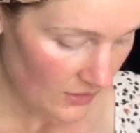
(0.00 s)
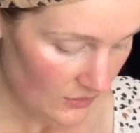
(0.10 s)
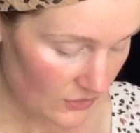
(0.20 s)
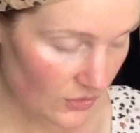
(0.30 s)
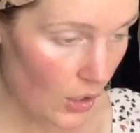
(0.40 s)

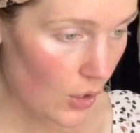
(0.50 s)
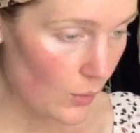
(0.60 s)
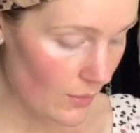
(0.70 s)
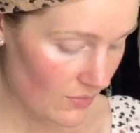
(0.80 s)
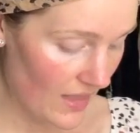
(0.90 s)

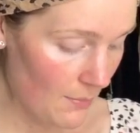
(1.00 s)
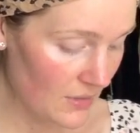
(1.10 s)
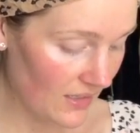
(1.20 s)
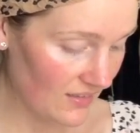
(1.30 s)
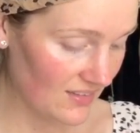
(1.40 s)
So that
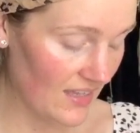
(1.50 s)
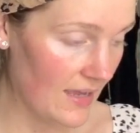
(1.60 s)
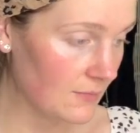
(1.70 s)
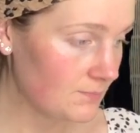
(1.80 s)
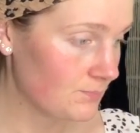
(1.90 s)
being
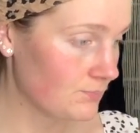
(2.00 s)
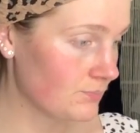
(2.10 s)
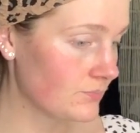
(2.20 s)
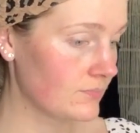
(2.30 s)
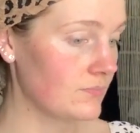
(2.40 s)
said,
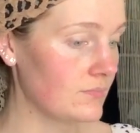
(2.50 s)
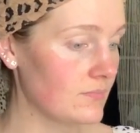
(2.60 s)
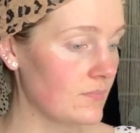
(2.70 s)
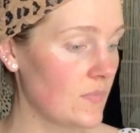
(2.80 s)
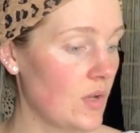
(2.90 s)

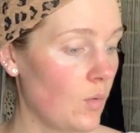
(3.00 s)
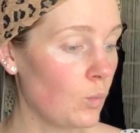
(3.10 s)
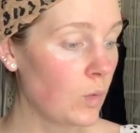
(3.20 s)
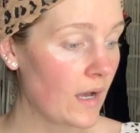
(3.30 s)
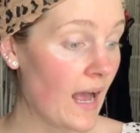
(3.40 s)

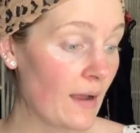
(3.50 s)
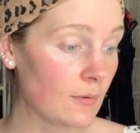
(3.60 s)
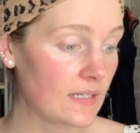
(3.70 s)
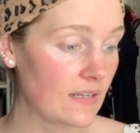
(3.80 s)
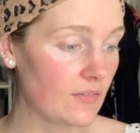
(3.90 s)
what I
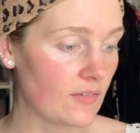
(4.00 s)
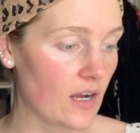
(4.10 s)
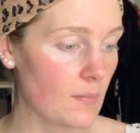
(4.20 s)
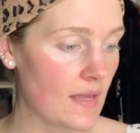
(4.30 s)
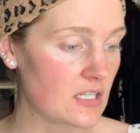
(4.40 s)
would even
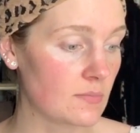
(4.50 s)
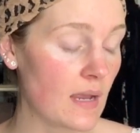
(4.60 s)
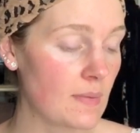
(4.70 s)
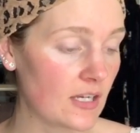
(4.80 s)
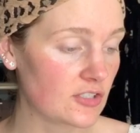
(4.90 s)
recommend to my
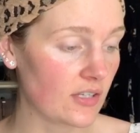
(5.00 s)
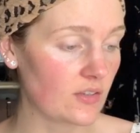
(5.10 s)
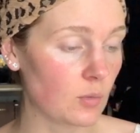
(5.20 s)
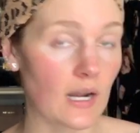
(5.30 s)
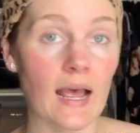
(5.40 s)

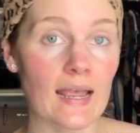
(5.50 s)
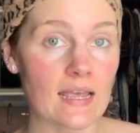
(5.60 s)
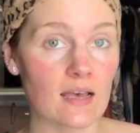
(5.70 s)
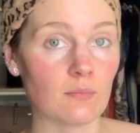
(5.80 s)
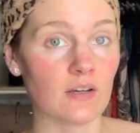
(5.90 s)
patients when I am